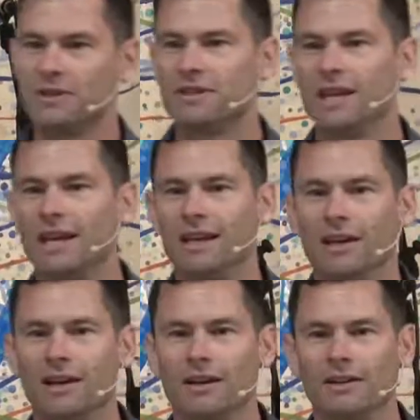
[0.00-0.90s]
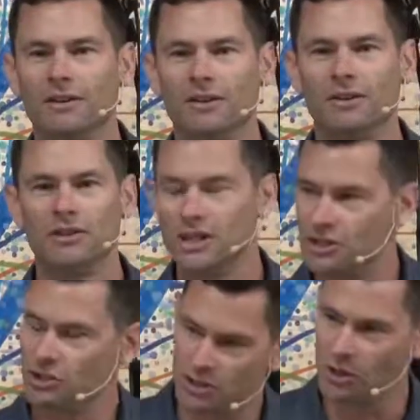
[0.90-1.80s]
saying, did
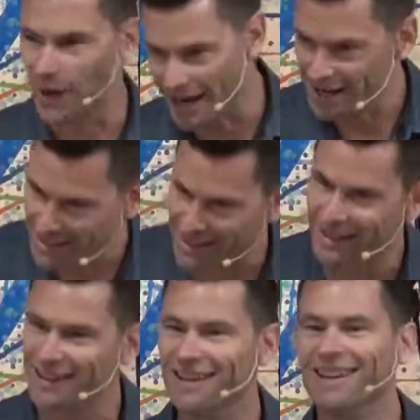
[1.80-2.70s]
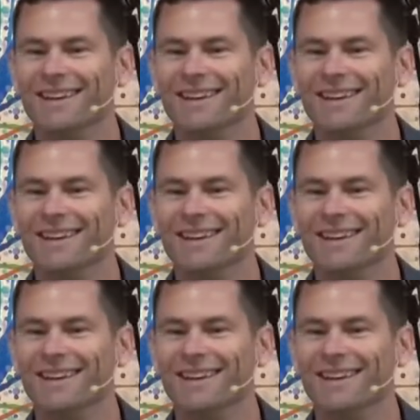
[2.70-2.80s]
you do anything?